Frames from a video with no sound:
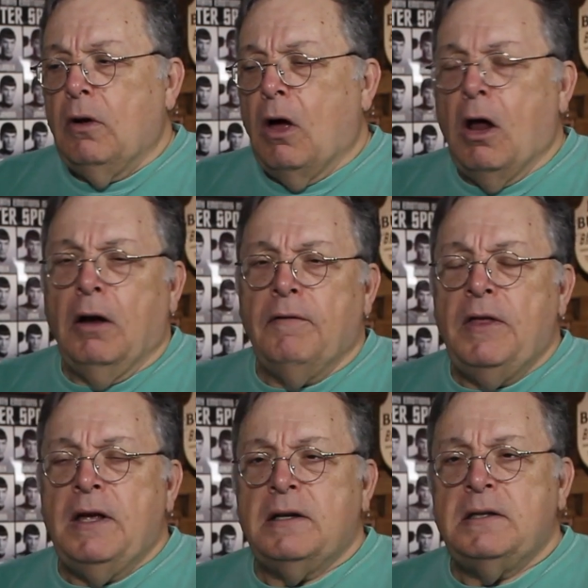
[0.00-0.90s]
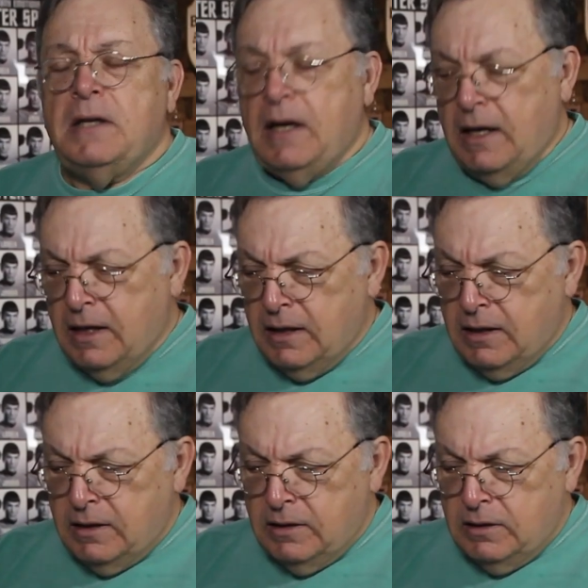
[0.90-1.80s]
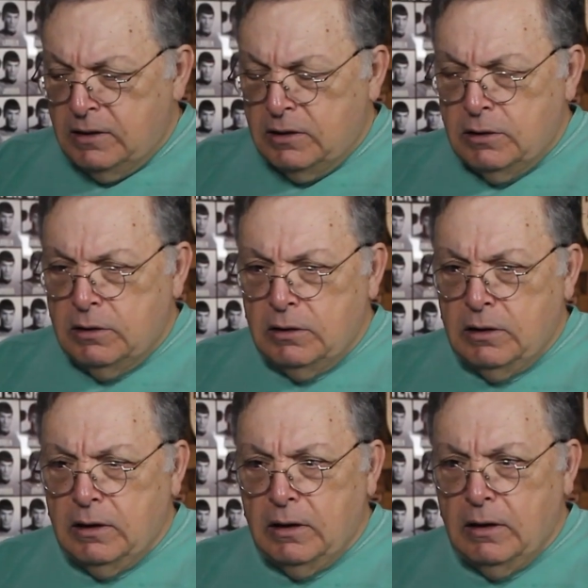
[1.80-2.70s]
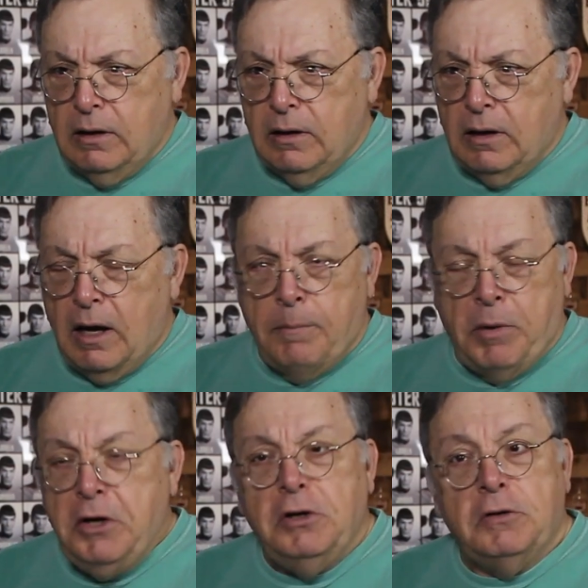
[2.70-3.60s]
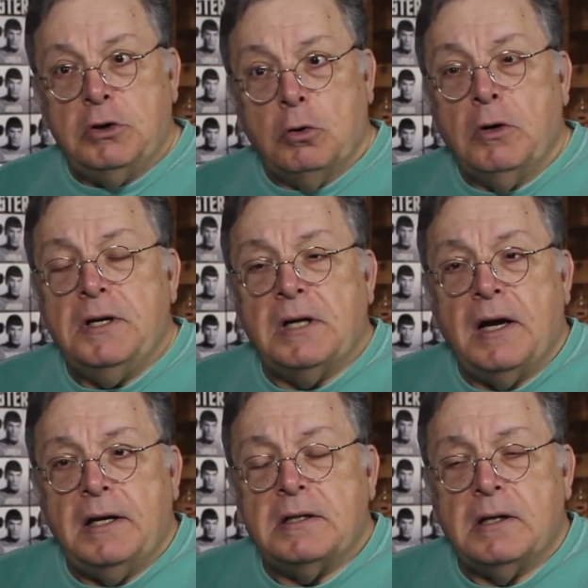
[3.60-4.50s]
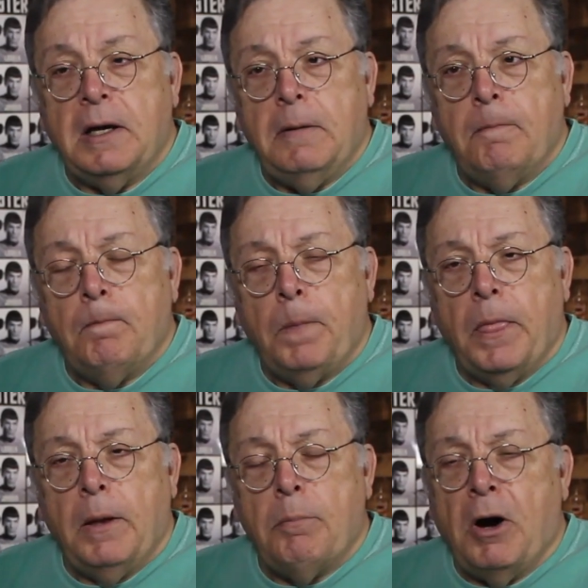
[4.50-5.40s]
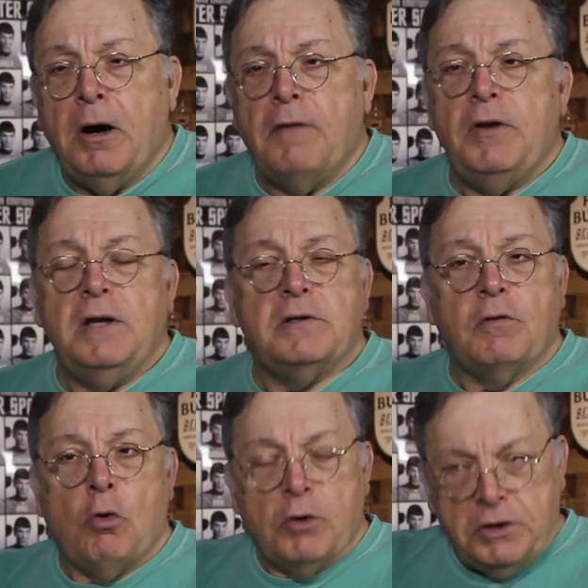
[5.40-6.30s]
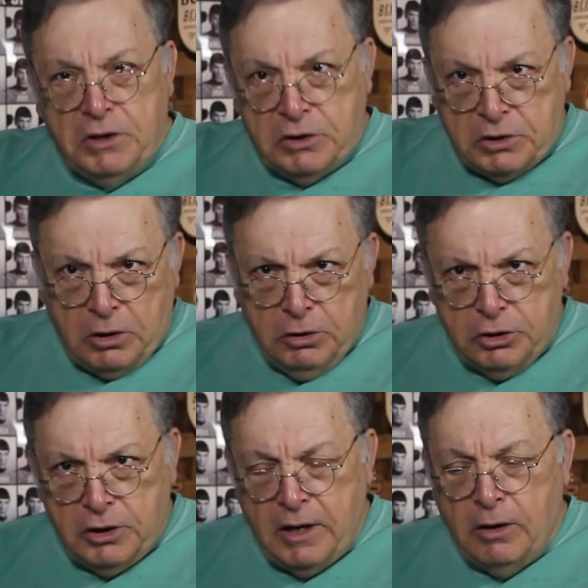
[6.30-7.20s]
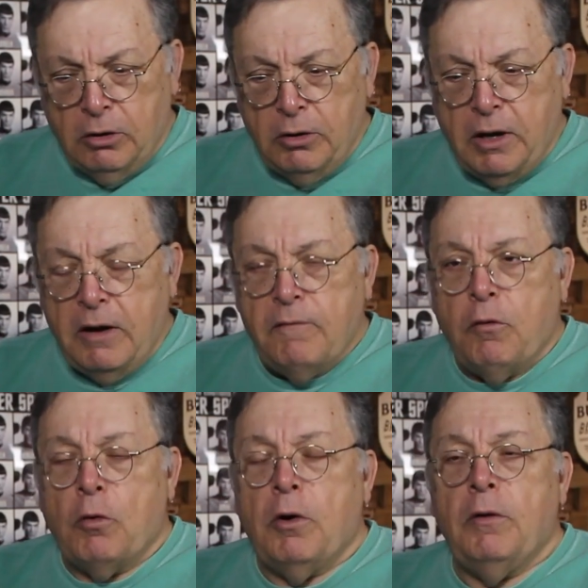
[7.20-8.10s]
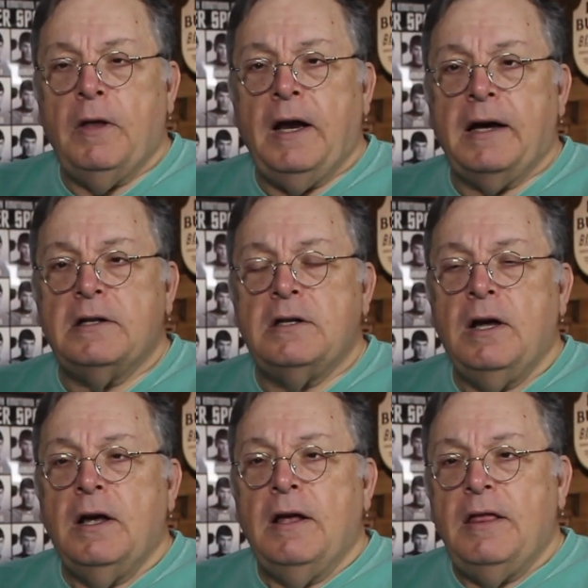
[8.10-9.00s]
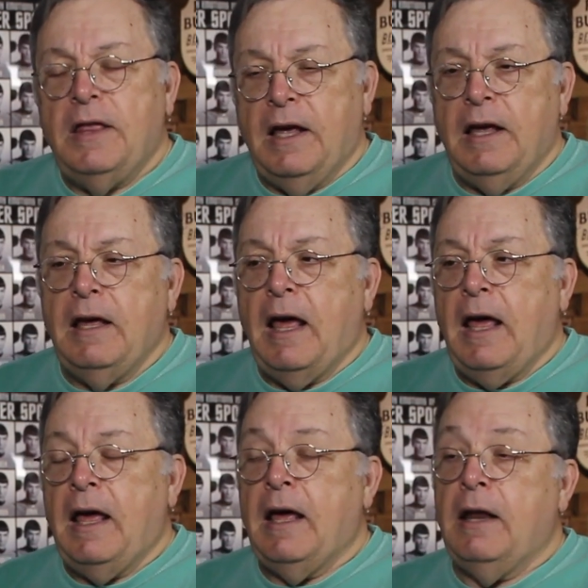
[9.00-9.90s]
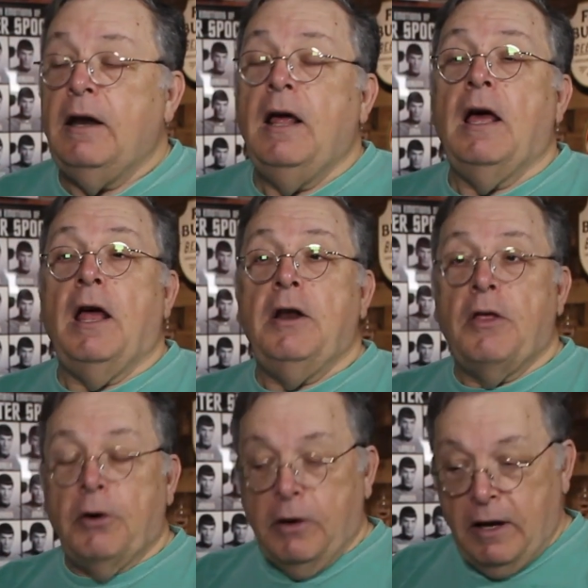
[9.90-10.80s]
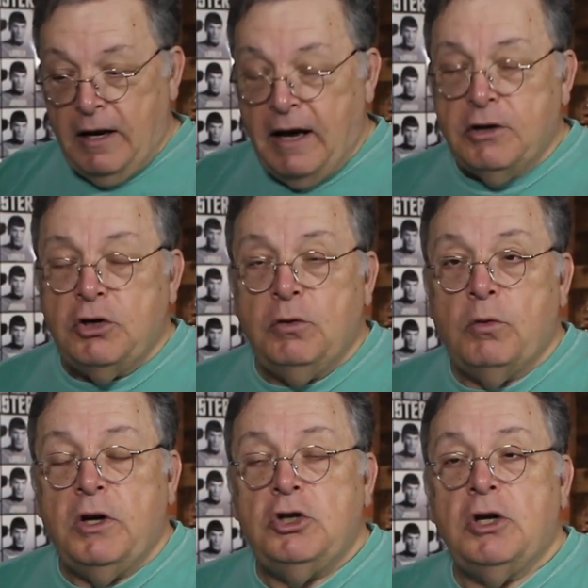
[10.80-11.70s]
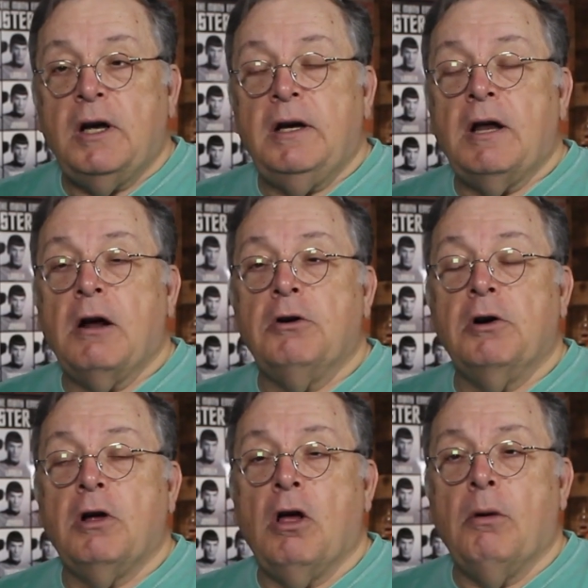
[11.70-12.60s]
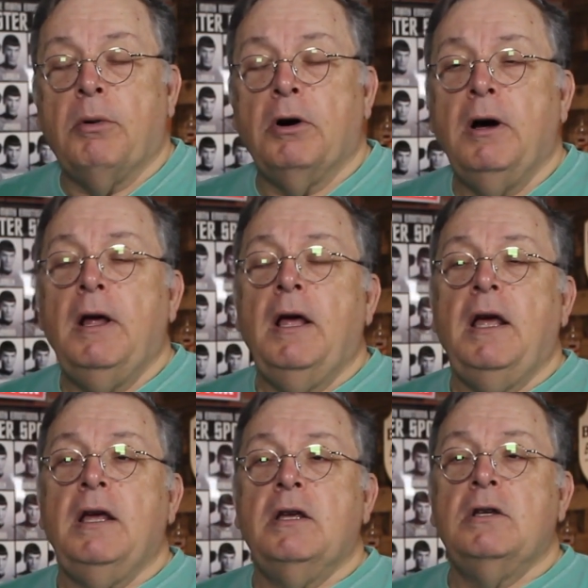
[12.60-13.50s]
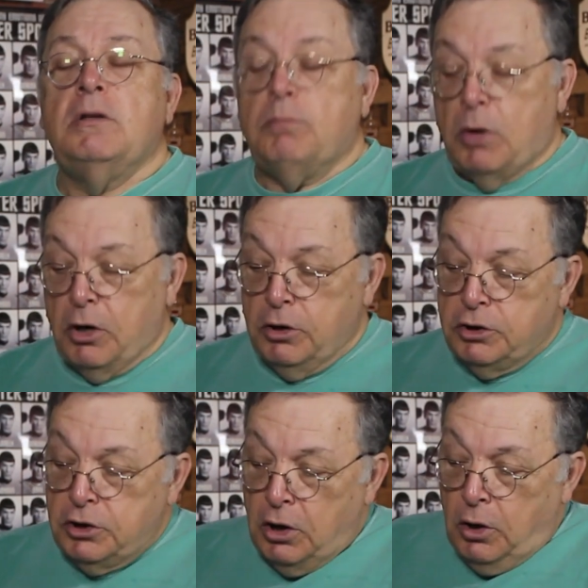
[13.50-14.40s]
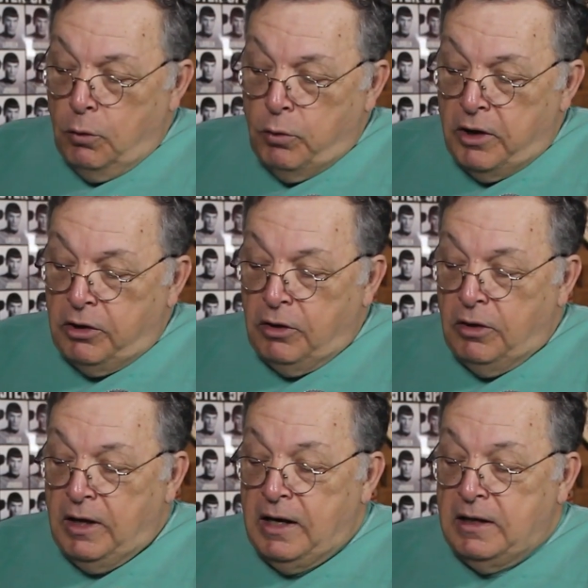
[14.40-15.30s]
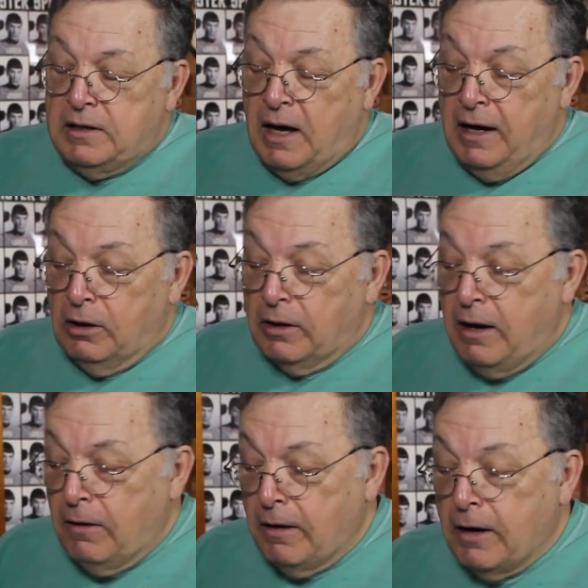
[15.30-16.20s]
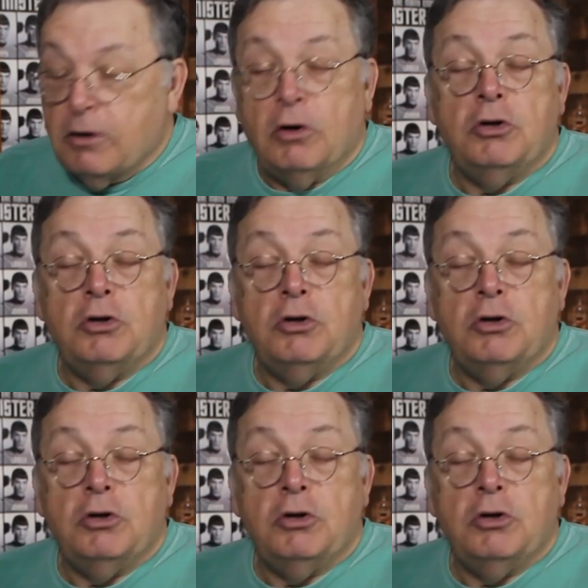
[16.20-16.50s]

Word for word: all of this is a bunch of stories, honestly part of it is, of course, the search. They're looking for the next thing and another connection, which uh, Dr. Culber is merged with the title character